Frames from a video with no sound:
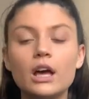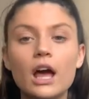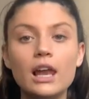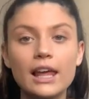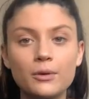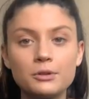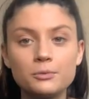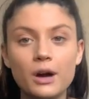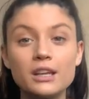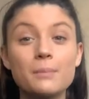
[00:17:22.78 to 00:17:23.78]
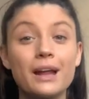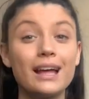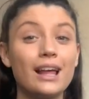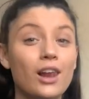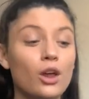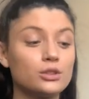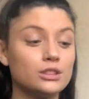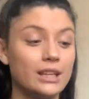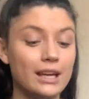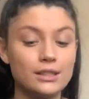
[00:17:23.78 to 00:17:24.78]
liquid one, but I
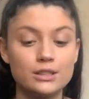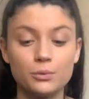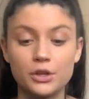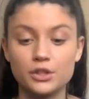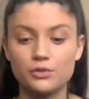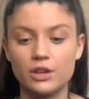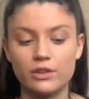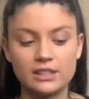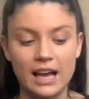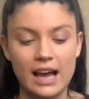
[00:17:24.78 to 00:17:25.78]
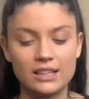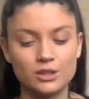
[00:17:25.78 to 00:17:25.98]
lost it, which is really, really sad.